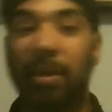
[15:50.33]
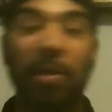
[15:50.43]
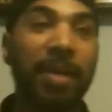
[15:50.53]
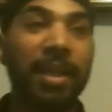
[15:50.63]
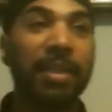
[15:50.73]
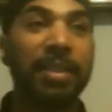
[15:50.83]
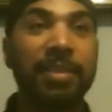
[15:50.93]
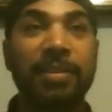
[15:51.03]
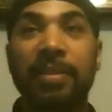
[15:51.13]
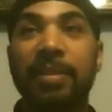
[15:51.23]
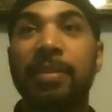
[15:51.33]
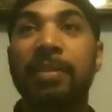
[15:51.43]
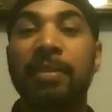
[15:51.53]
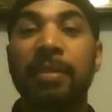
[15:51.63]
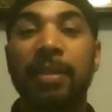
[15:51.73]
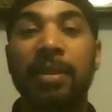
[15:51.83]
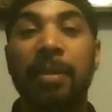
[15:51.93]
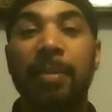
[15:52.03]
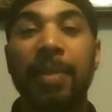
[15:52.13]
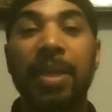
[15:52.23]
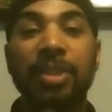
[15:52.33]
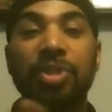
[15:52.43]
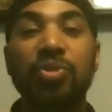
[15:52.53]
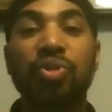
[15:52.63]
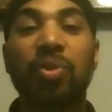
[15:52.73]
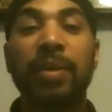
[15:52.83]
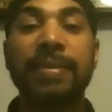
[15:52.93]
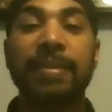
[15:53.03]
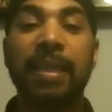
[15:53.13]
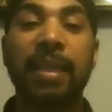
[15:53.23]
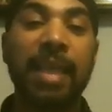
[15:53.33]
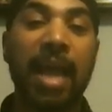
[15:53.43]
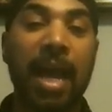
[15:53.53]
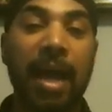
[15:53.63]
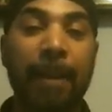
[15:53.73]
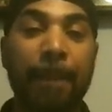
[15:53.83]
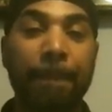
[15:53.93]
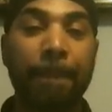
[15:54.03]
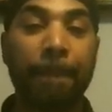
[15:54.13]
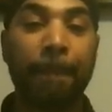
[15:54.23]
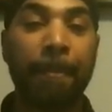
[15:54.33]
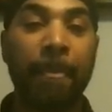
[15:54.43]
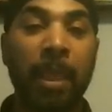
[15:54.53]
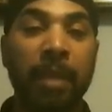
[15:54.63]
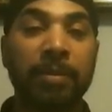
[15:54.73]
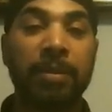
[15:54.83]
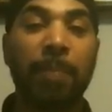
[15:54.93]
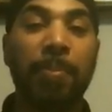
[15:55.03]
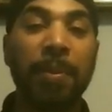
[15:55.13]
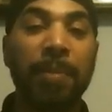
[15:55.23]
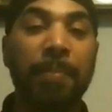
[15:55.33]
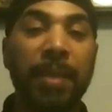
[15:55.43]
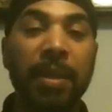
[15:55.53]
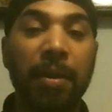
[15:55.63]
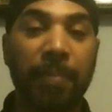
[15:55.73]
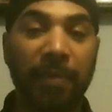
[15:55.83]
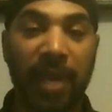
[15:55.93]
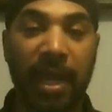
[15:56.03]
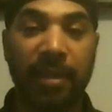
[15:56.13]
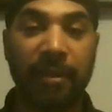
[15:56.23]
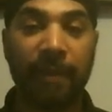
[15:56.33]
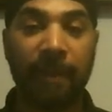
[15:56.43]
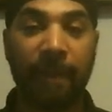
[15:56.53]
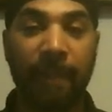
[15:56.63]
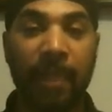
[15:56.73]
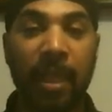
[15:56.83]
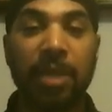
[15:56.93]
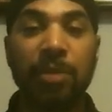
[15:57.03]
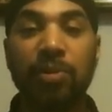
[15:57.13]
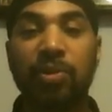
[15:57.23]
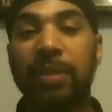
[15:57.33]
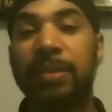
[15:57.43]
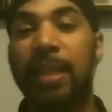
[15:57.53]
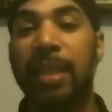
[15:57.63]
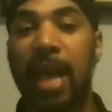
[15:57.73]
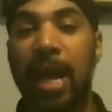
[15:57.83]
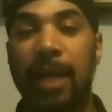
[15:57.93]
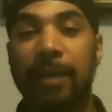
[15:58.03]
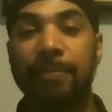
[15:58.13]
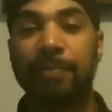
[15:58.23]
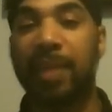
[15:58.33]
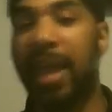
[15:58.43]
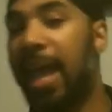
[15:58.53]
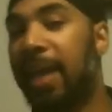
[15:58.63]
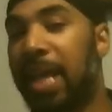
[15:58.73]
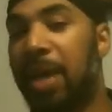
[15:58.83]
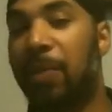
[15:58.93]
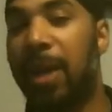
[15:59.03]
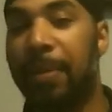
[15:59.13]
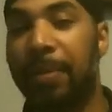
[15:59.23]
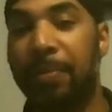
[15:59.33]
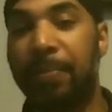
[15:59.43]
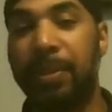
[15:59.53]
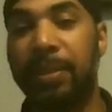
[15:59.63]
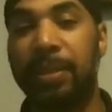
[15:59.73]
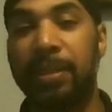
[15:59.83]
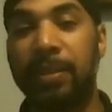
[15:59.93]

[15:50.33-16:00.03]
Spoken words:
Oh my goodness, because you trust in Yah to be your provider. You trust in Yah to have that ram in the bush.